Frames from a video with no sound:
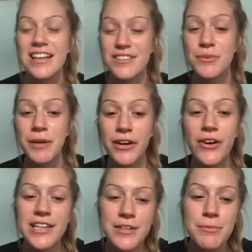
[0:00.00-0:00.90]
So we are
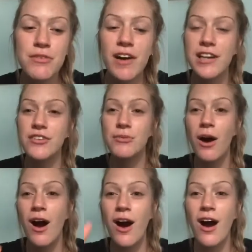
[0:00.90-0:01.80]
going to move on to
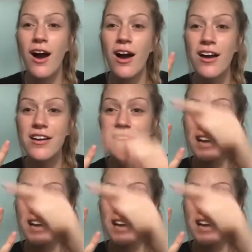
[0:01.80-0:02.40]
our